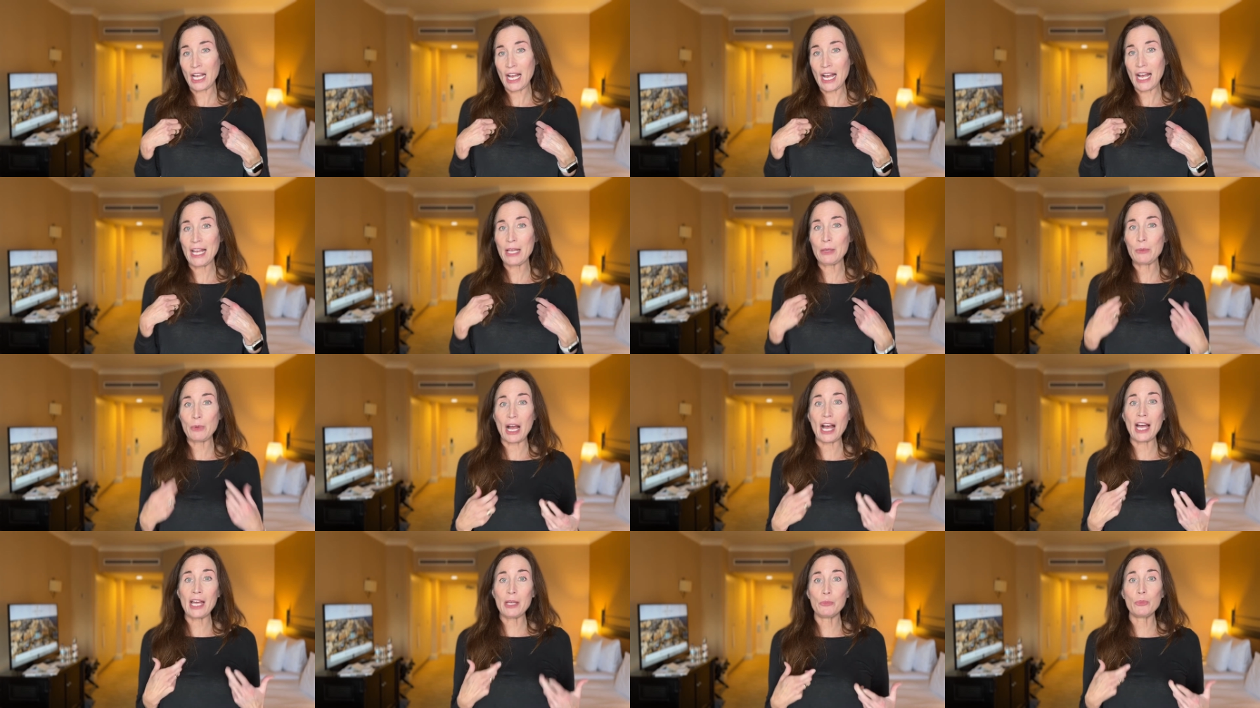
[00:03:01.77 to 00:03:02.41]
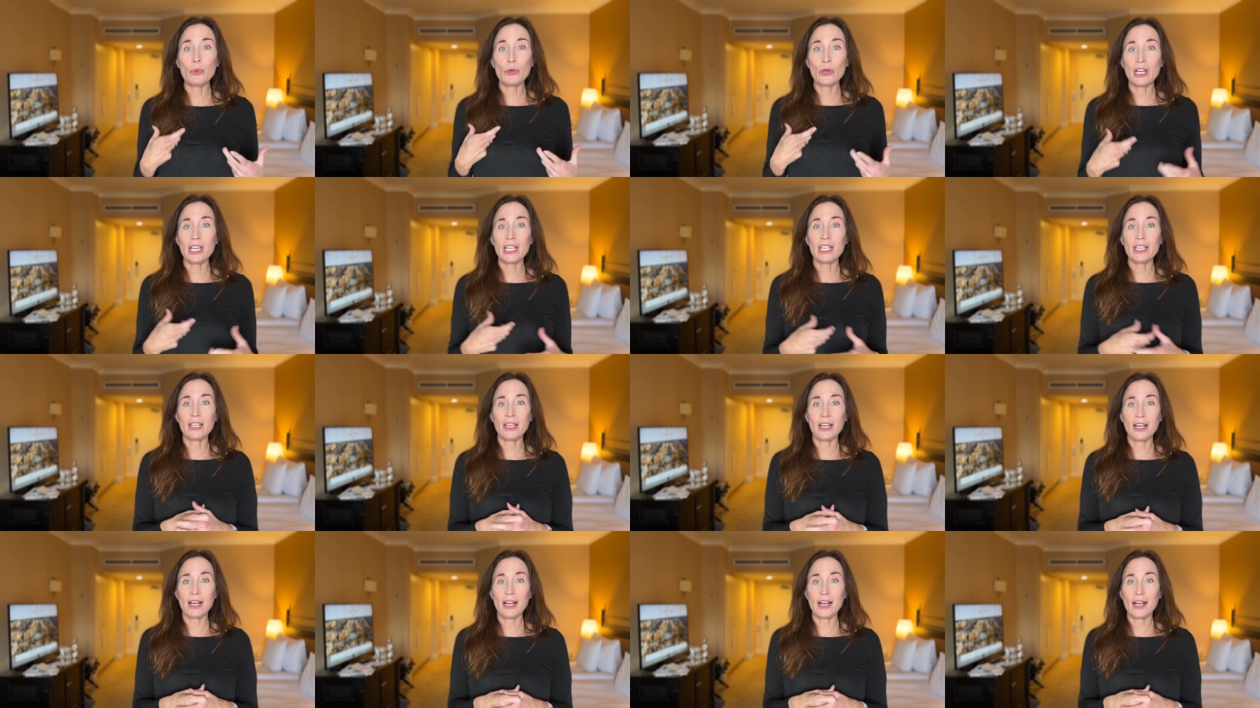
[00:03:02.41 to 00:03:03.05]
I bring
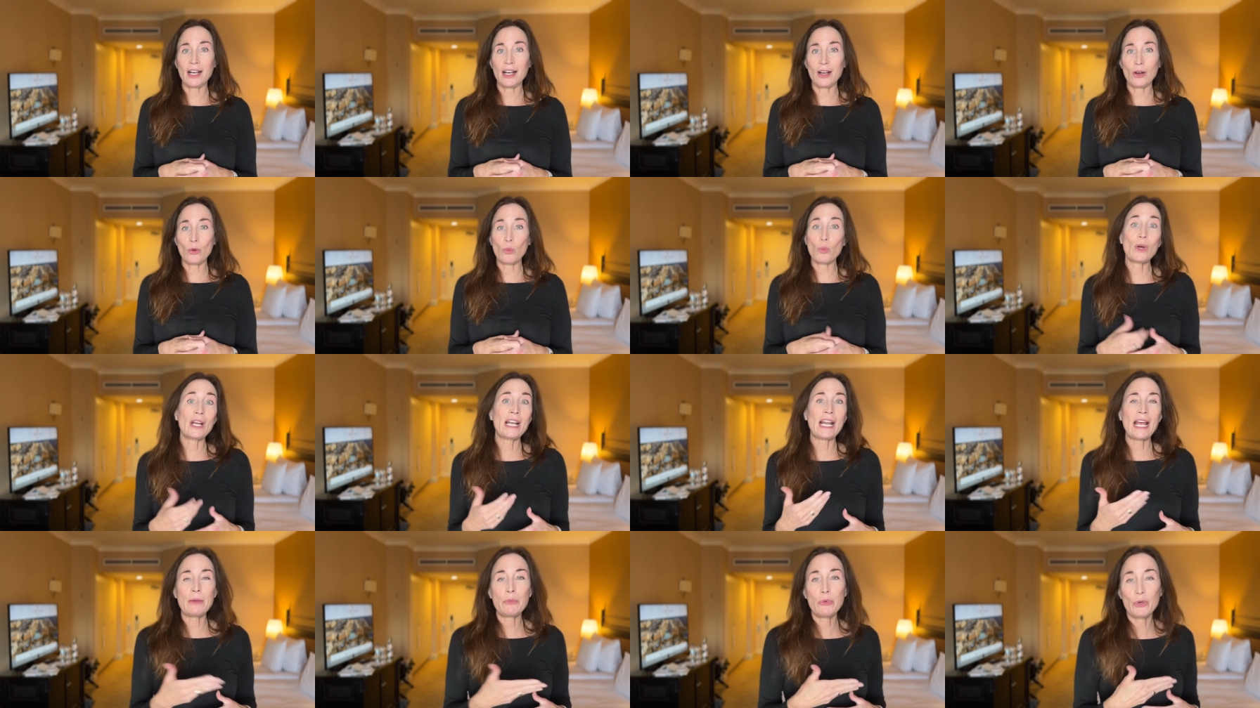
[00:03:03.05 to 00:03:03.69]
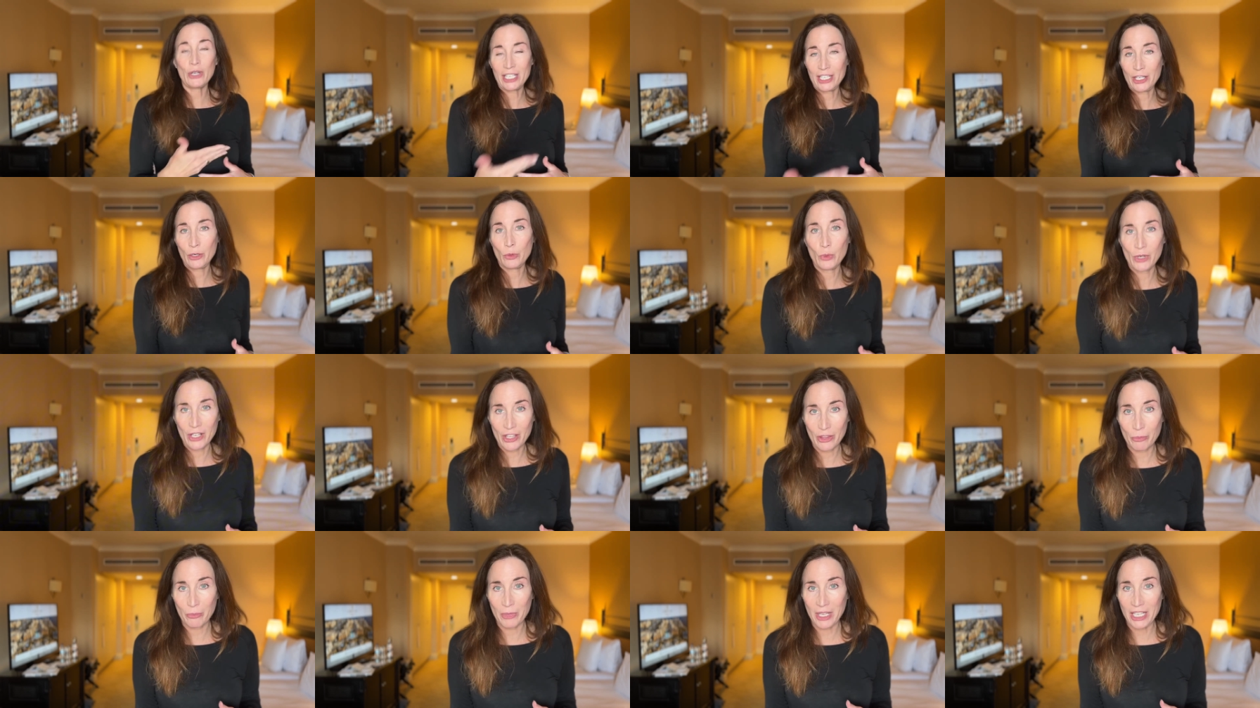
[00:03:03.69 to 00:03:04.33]
it
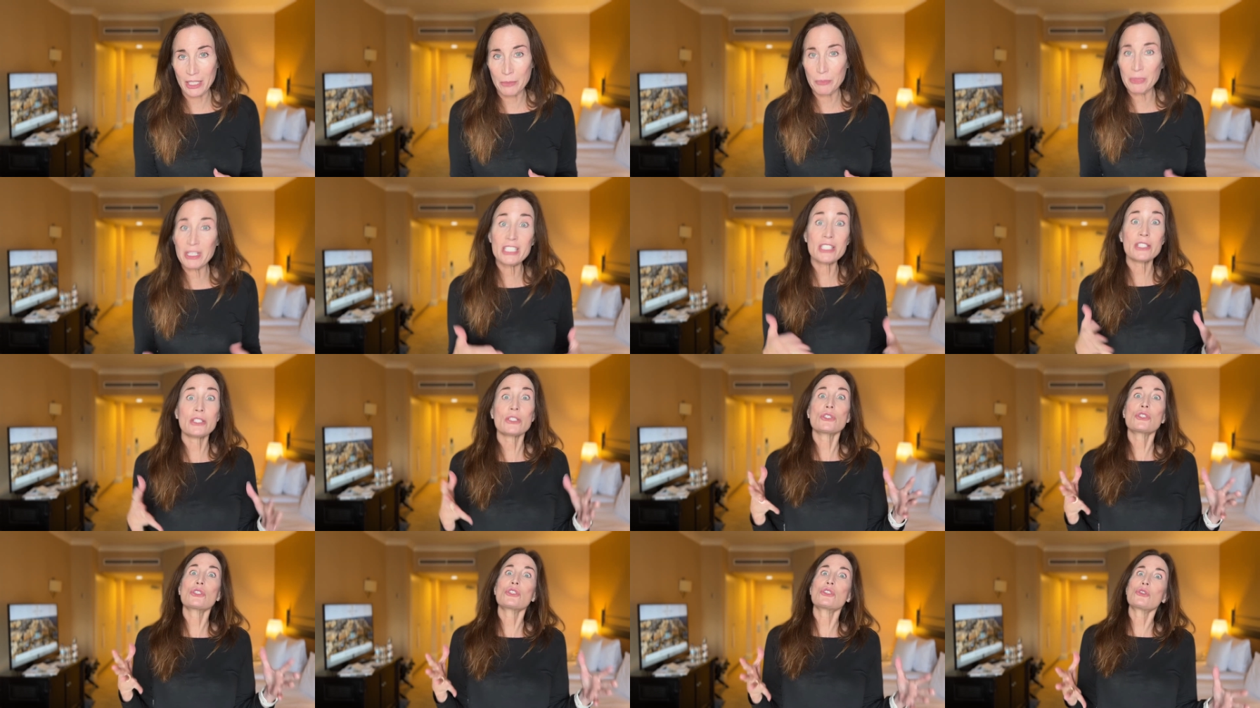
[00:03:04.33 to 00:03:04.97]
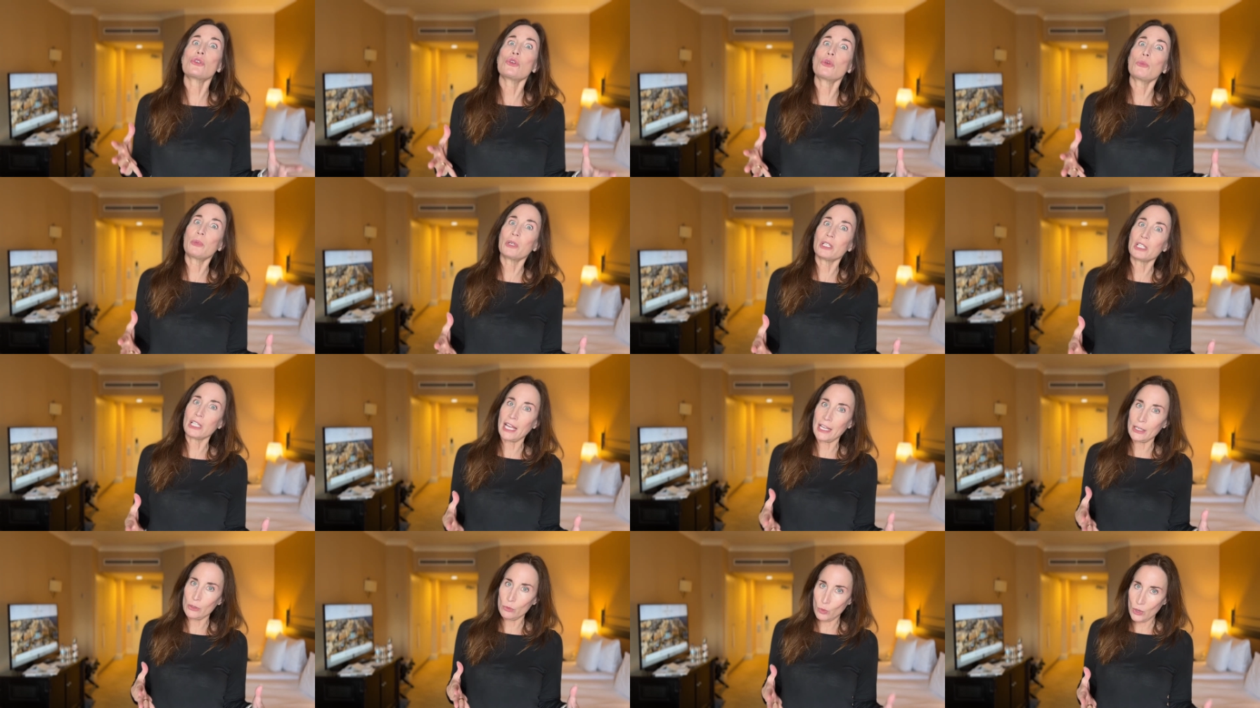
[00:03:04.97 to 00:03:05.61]
with me because it's super
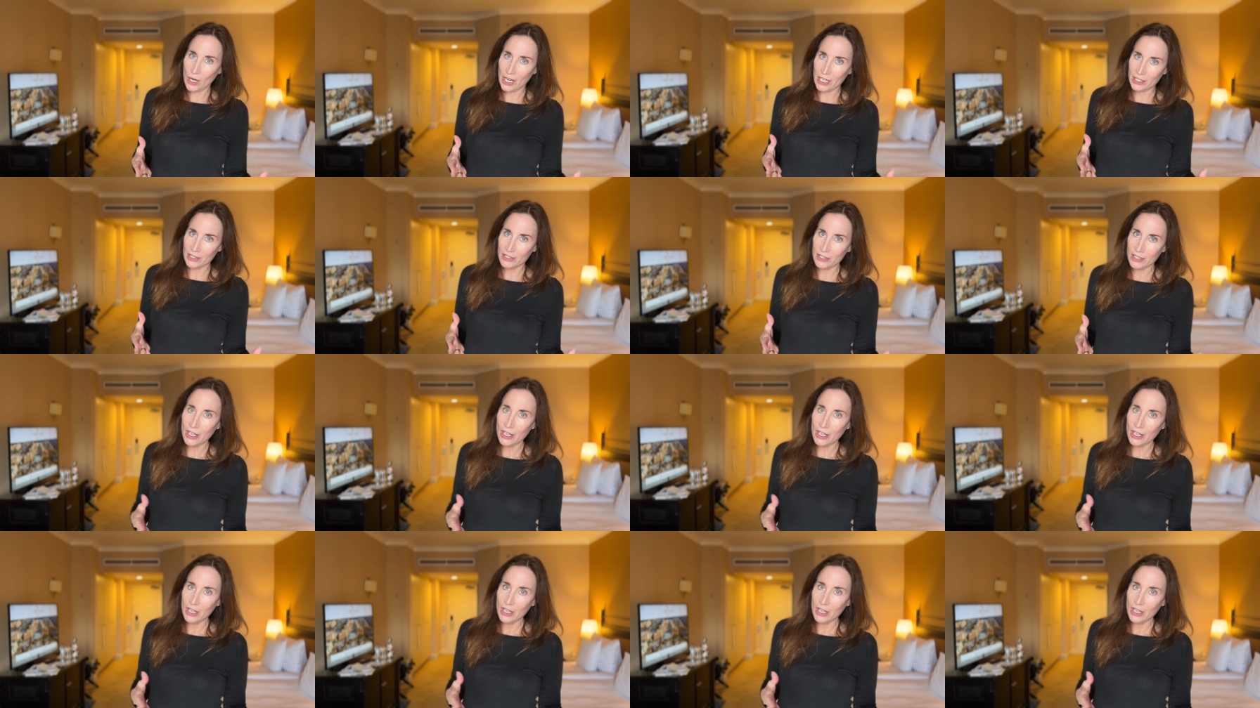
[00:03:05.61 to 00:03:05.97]
lightweight.